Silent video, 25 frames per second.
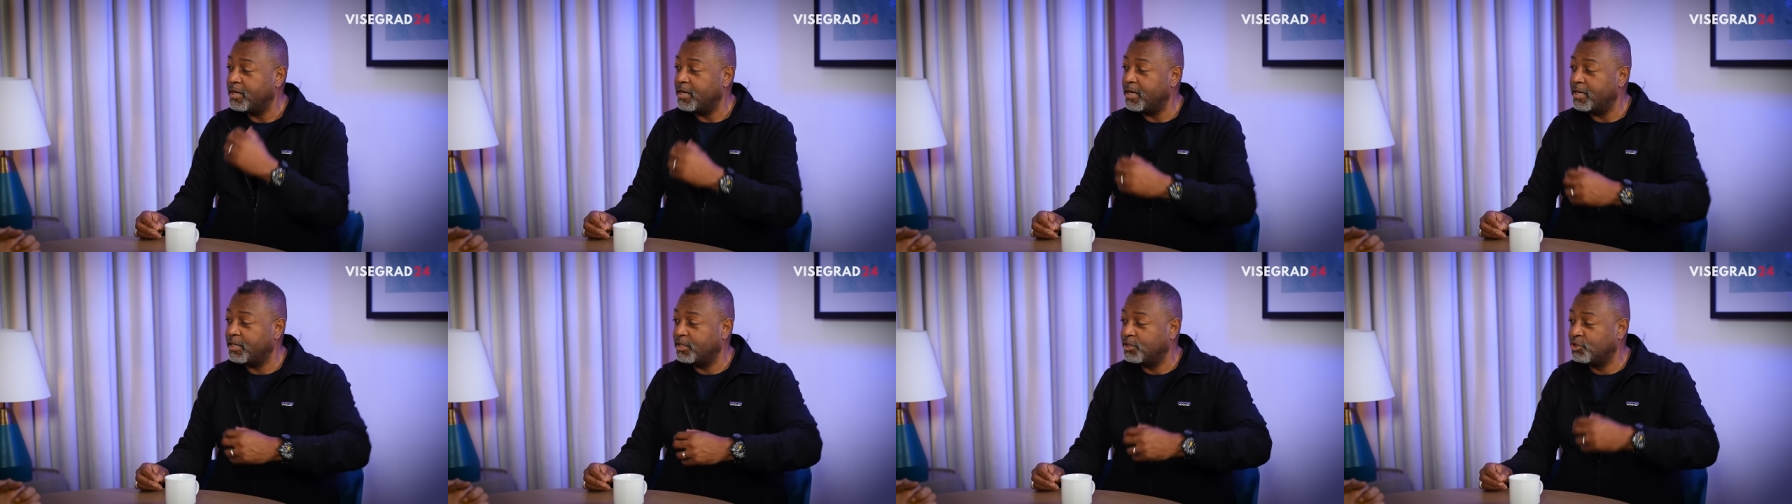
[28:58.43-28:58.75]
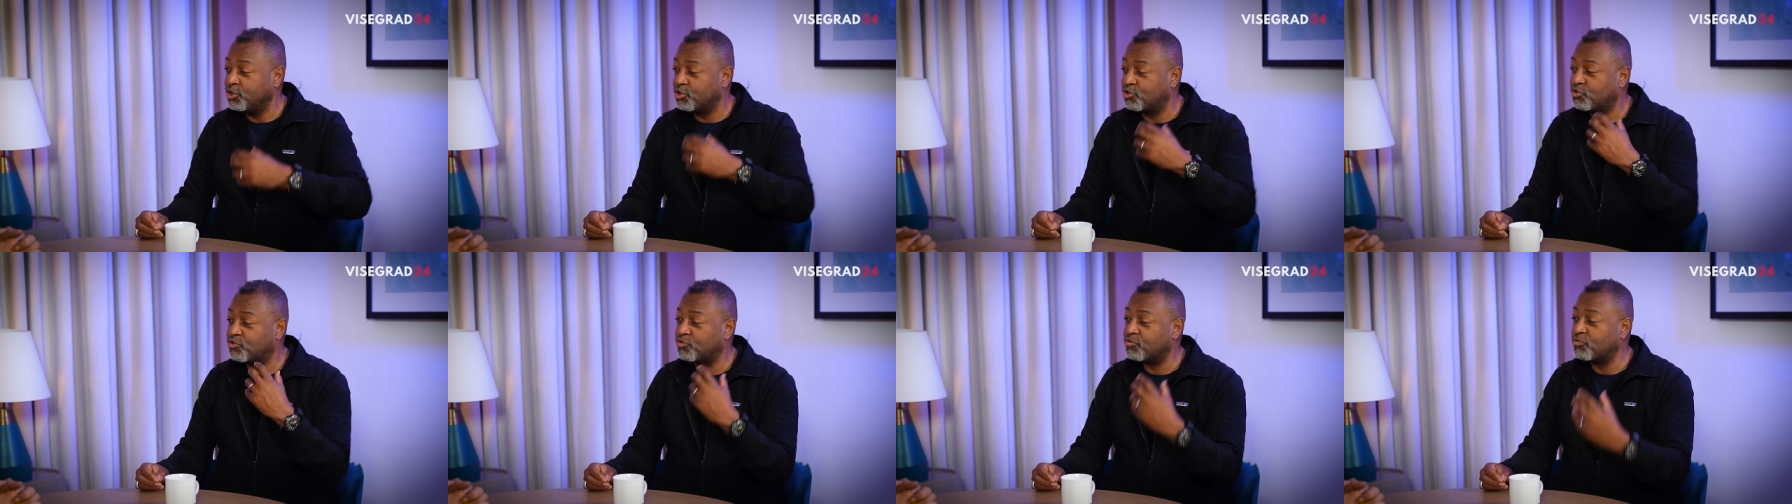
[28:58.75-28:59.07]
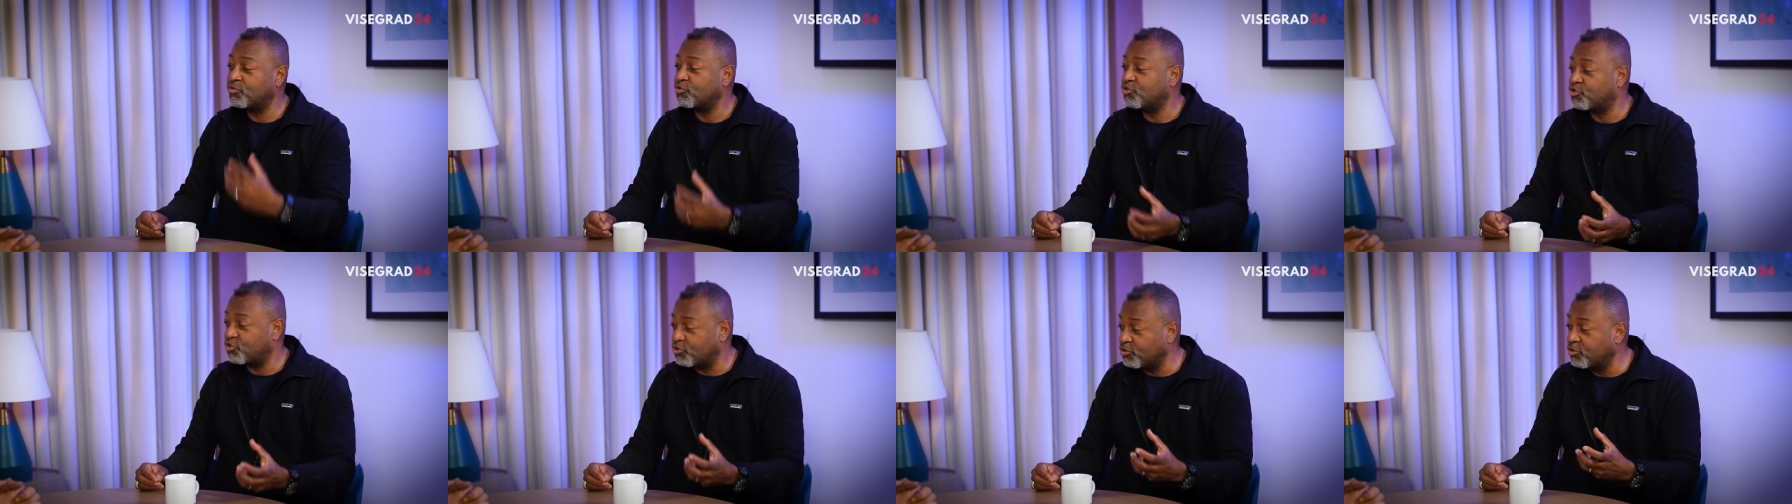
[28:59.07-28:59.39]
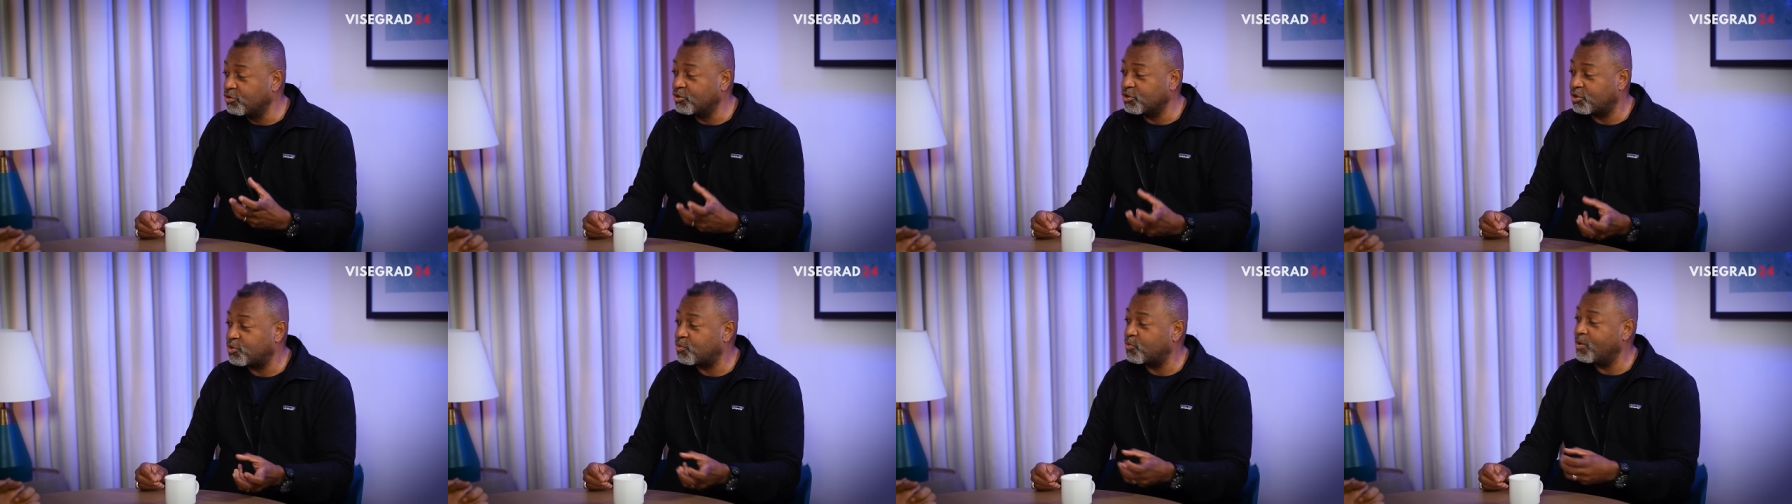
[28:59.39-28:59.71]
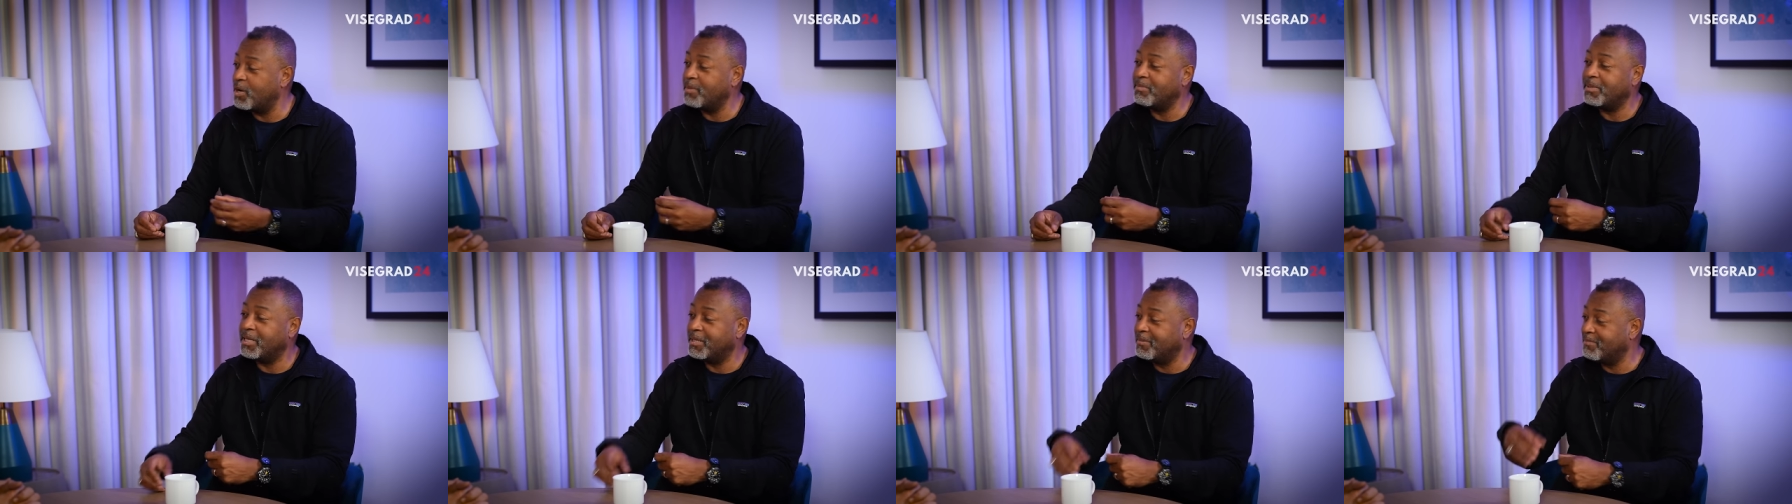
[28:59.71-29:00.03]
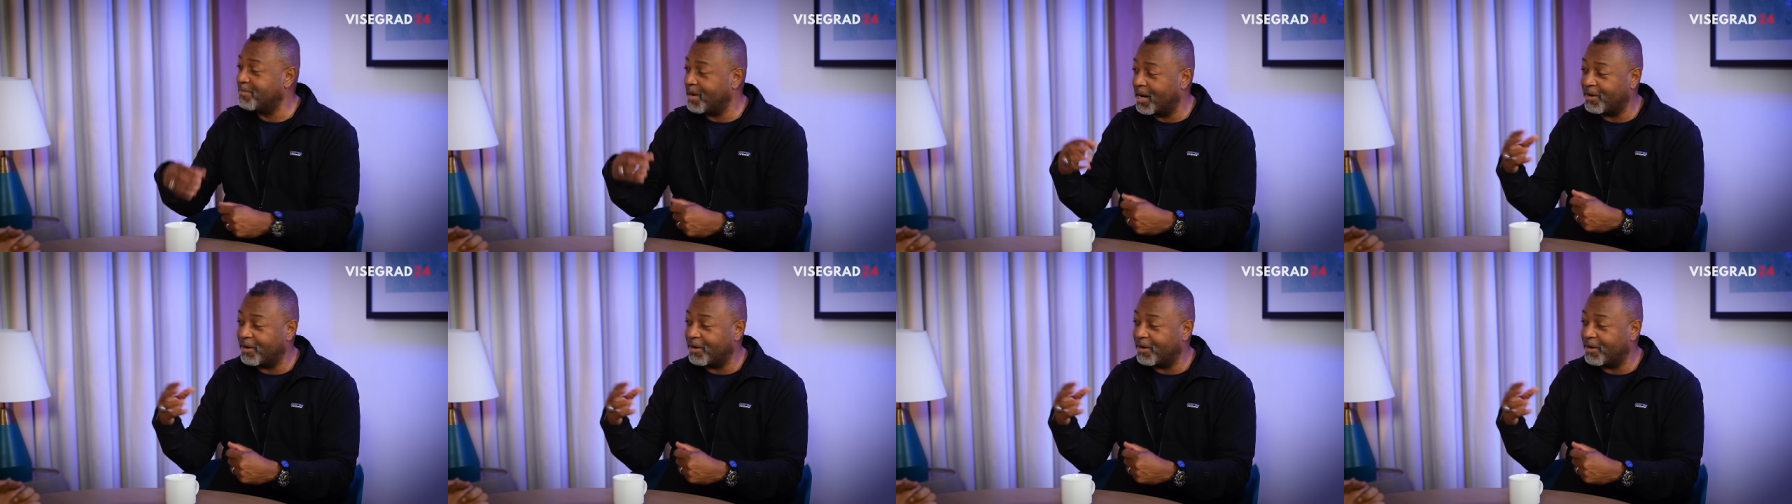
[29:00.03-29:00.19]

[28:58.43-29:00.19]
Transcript: and Druze women,